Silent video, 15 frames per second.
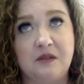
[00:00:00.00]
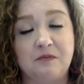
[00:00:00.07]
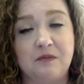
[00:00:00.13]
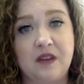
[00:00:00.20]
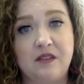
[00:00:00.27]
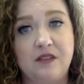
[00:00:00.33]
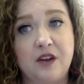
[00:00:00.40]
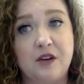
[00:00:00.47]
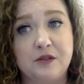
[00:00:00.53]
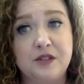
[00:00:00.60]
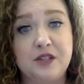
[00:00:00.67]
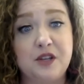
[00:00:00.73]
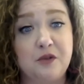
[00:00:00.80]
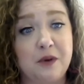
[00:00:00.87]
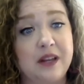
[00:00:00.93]
those
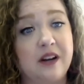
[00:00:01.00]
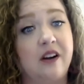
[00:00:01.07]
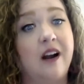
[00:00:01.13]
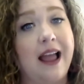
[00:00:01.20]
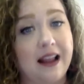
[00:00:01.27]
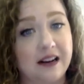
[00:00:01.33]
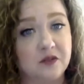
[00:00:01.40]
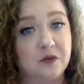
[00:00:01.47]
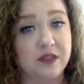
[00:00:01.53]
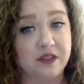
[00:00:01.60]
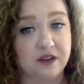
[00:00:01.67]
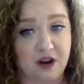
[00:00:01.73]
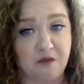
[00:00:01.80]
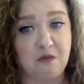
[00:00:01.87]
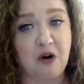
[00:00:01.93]
who interact with the
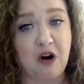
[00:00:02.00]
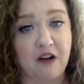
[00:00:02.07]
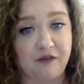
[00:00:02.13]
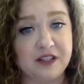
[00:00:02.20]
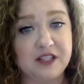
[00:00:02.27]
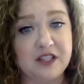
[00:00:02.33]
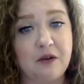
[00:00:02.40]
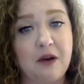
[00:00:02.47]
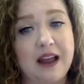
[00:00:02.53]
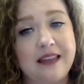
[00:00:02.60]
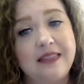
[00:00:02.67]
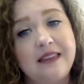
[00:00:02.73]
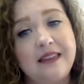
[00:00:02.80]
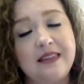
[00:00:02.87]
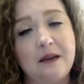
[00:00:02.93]
nonprofit. So I
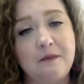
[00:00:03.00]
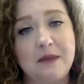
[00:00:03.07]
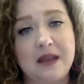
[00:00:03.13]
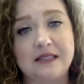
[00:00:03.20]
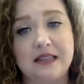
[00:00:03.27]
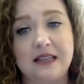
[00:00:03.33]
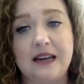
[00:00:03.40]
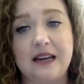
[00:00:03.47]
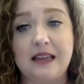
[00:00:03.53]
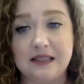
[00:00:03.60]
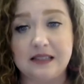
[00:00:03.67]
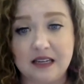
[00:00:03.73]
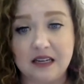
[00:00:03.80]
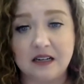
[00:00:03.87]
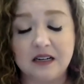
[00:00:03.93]
think that makes it
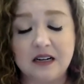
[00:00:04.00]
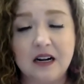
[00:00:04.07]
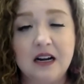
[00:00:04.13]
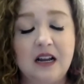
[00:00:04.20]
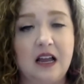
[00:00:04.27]
easier.